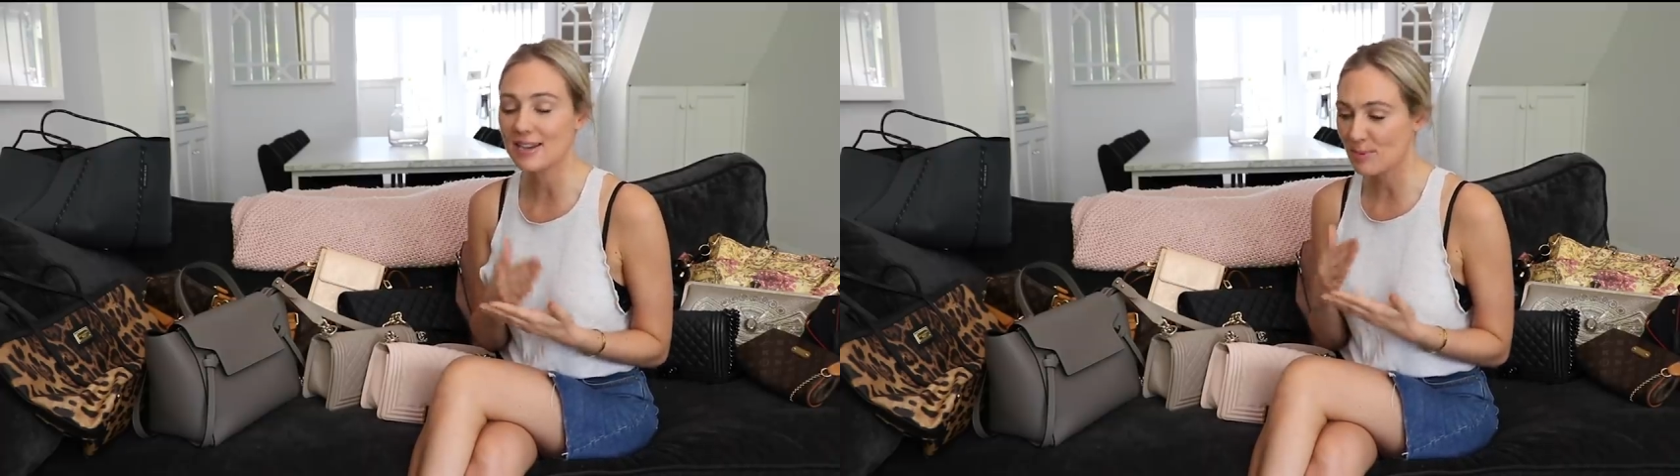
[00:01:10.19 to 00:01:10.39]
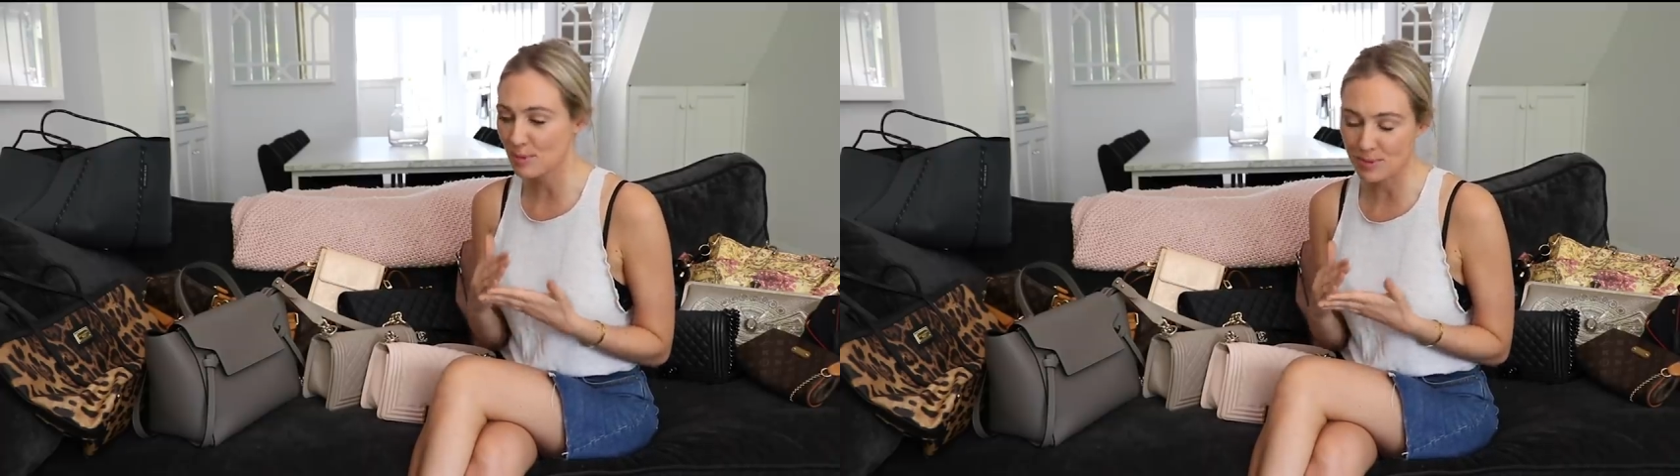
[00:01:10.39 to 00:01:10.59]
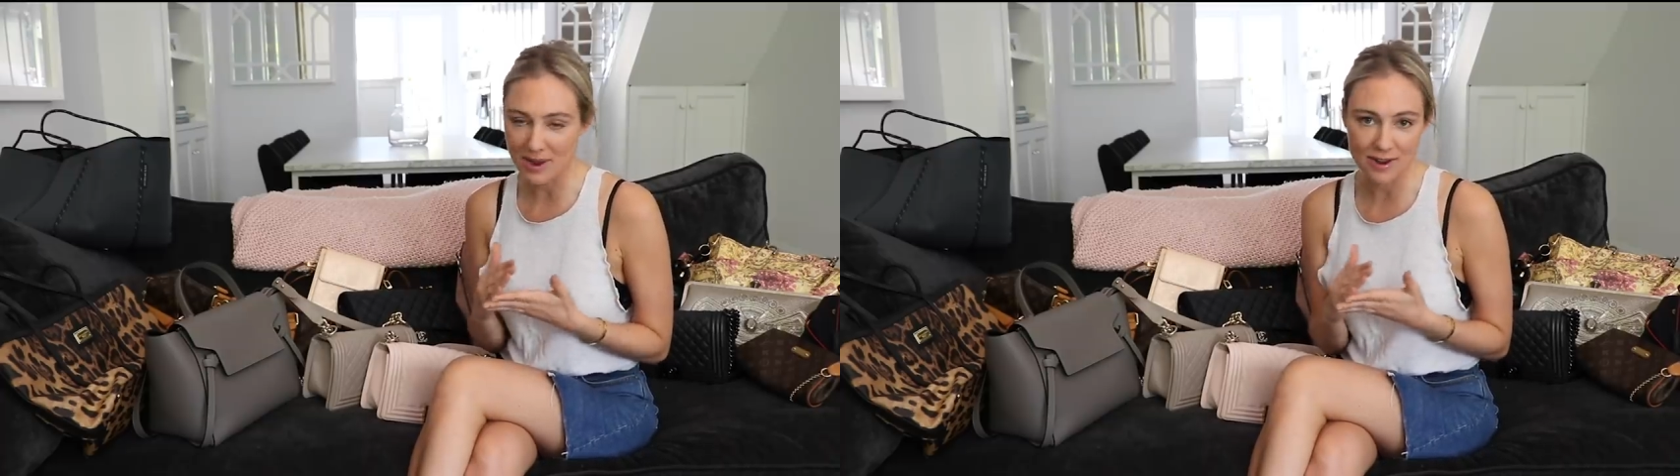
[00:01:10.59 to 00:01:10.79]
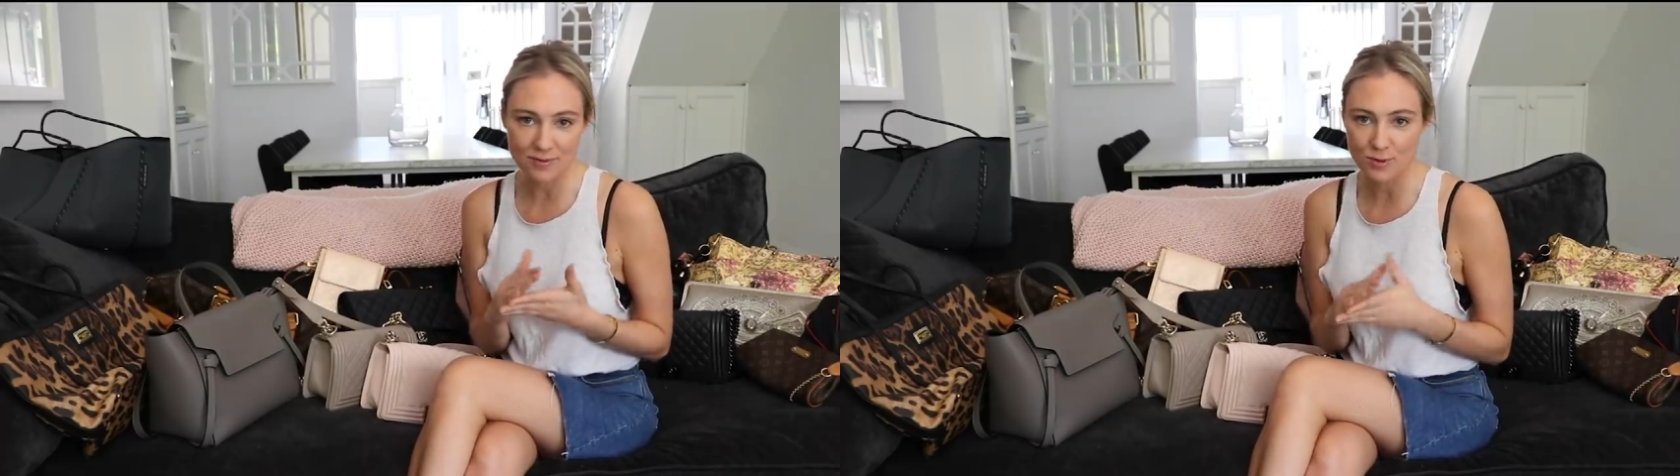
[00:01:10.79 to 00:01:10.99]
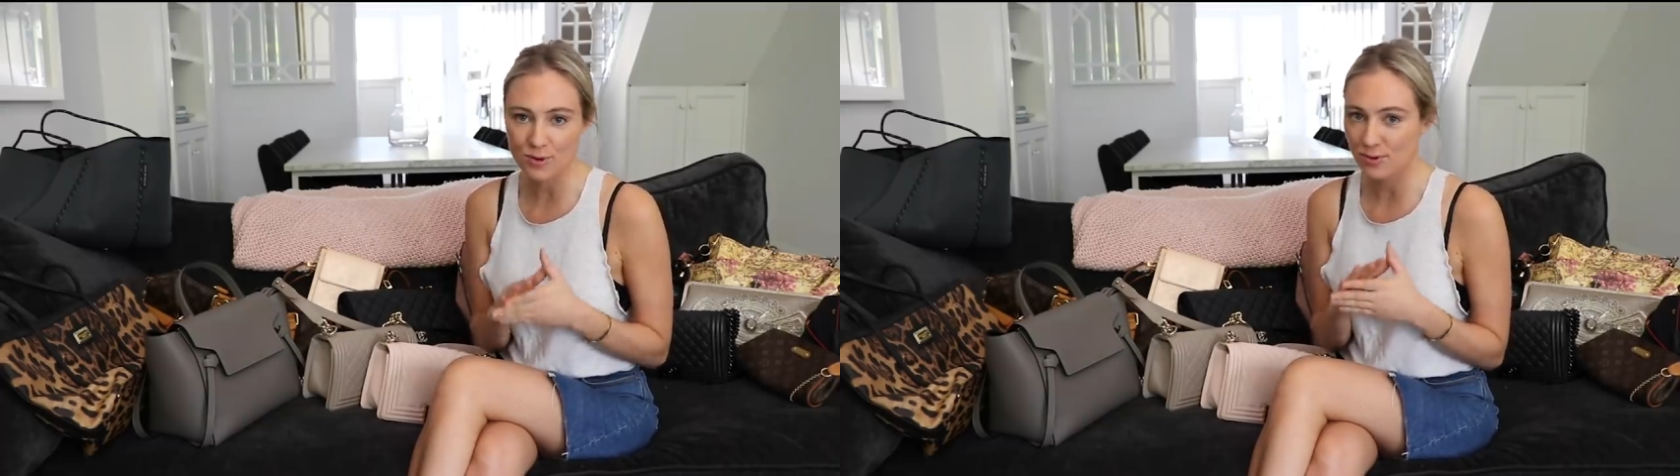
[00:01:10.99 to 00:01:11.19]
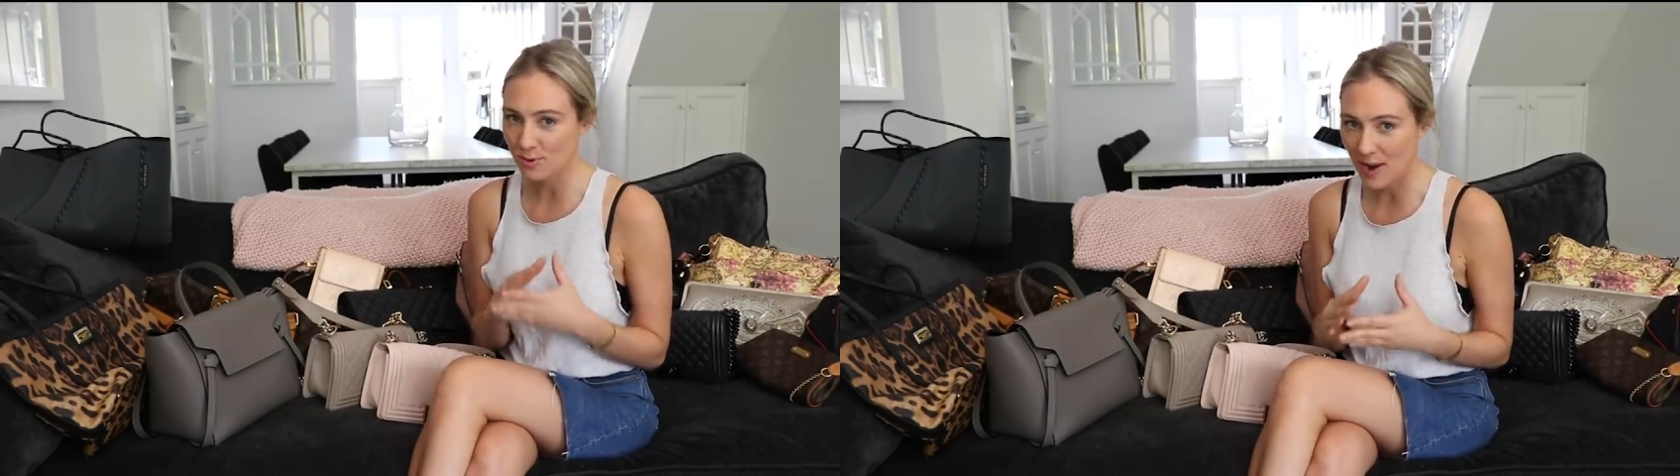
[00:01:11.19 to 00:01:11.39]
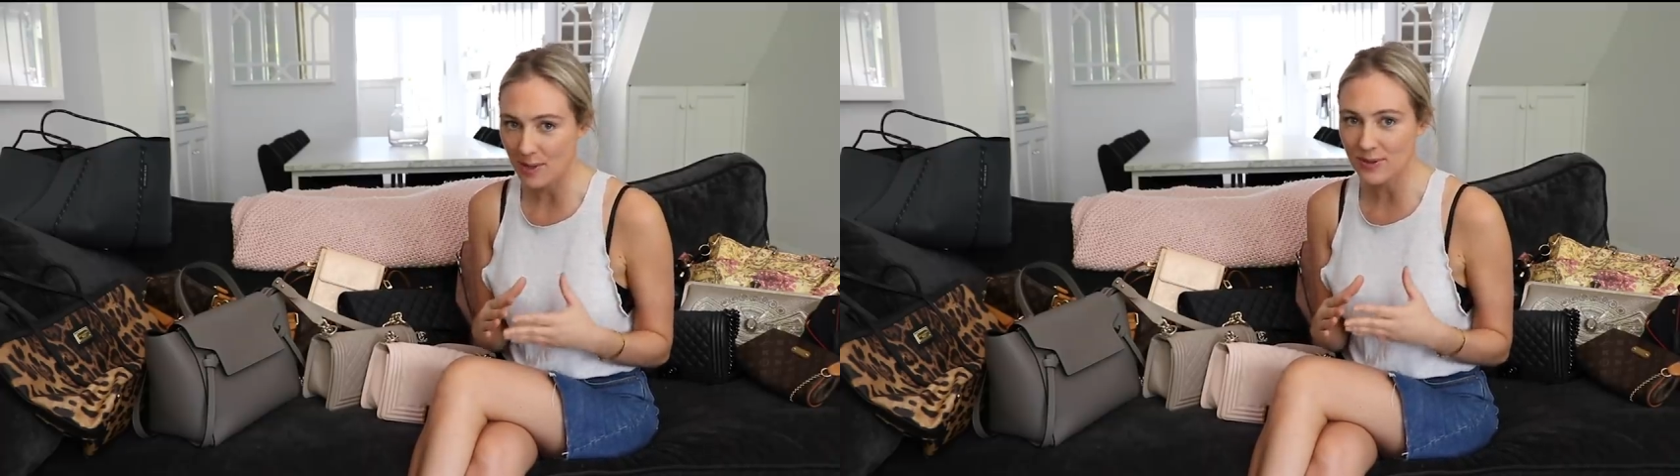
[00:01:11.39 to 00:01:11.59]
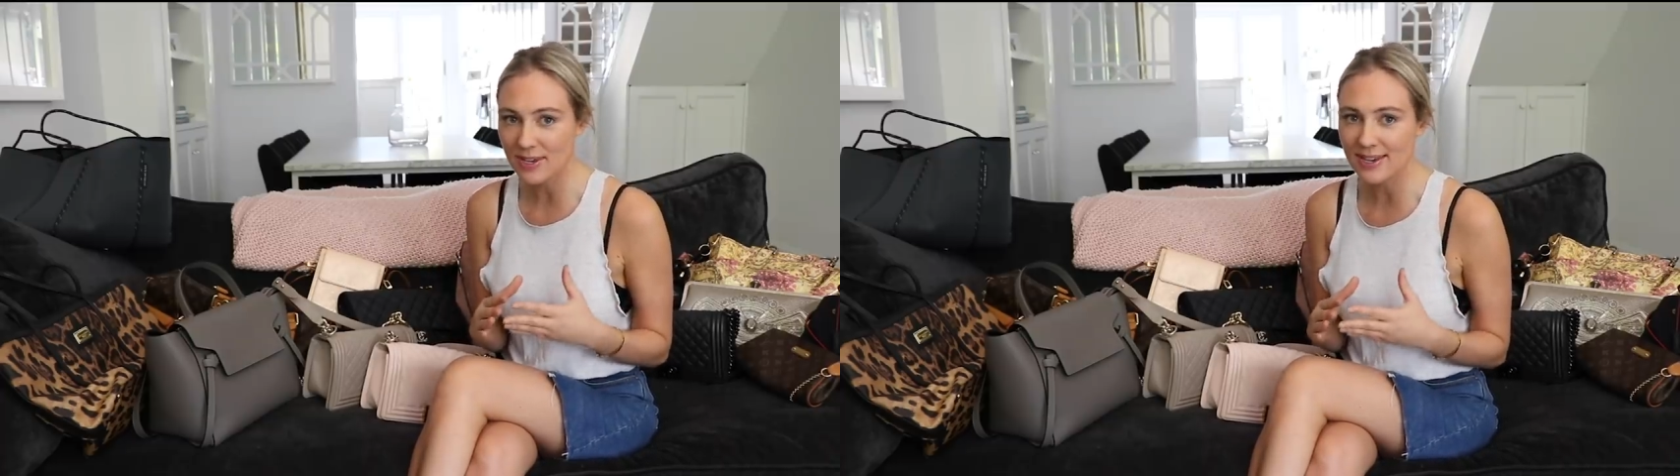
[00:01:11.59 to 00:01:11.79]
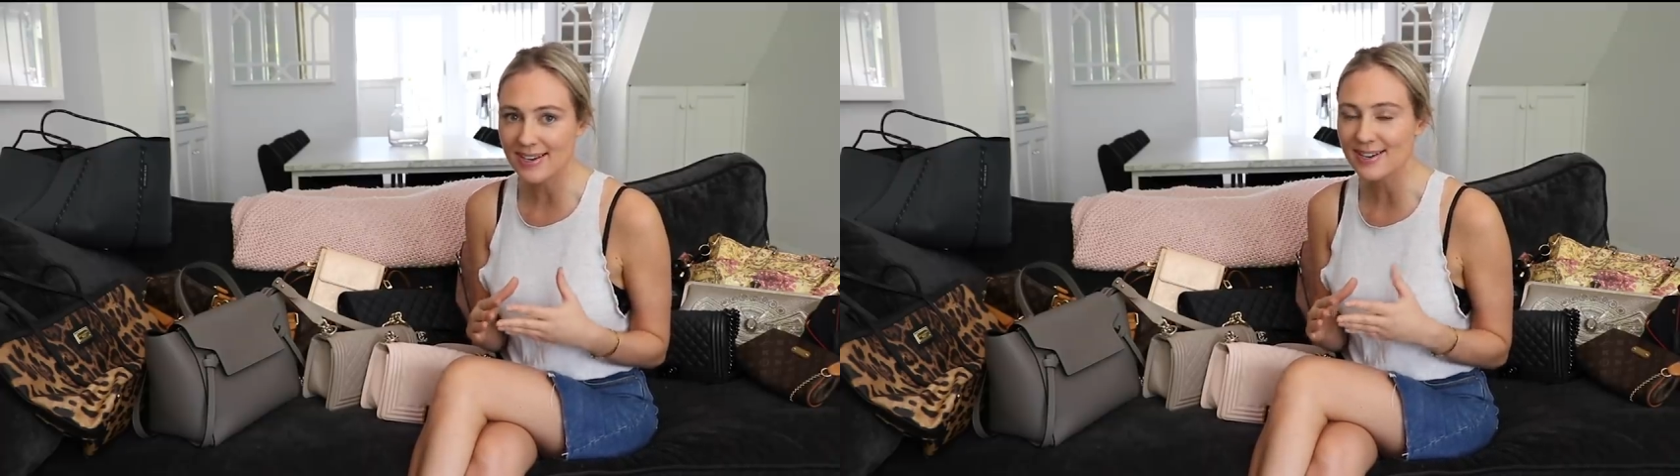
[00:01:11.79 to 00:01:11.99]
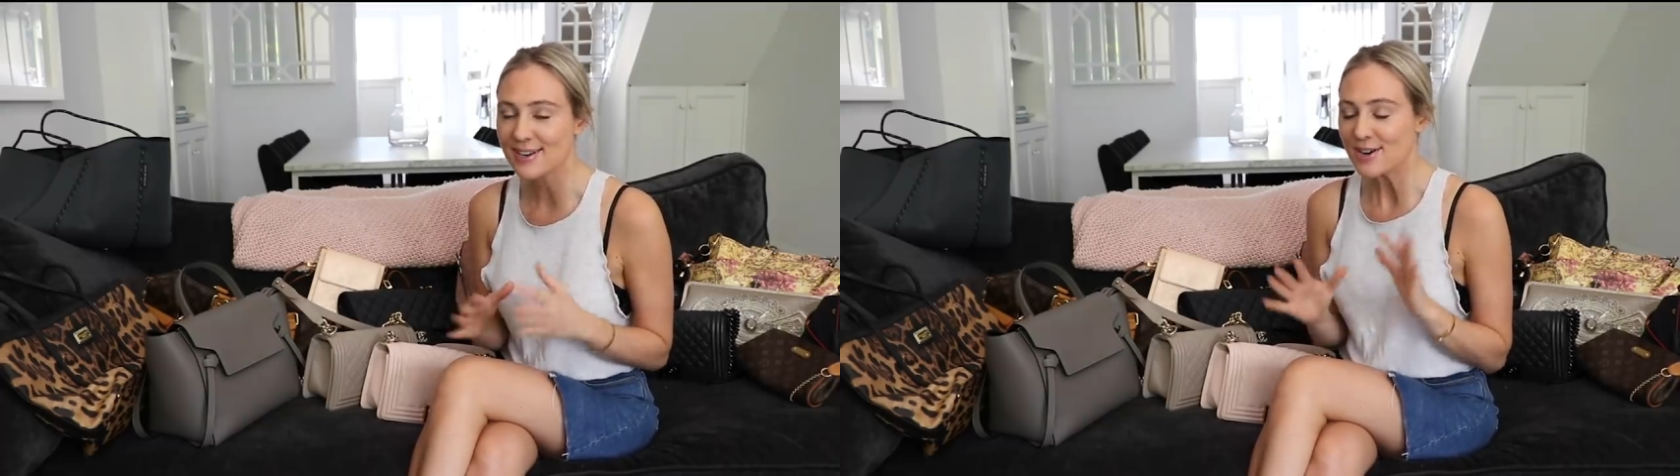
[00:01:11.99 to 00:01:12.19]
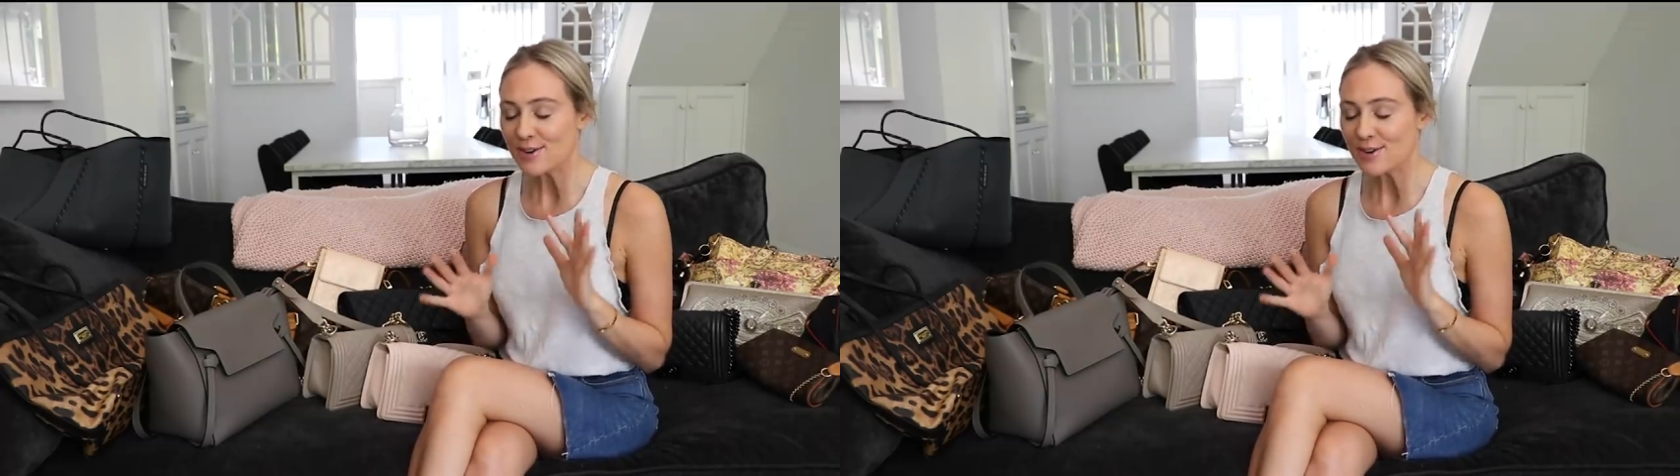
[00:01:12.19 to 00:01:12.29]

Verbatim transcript: and prepared for throughout the year,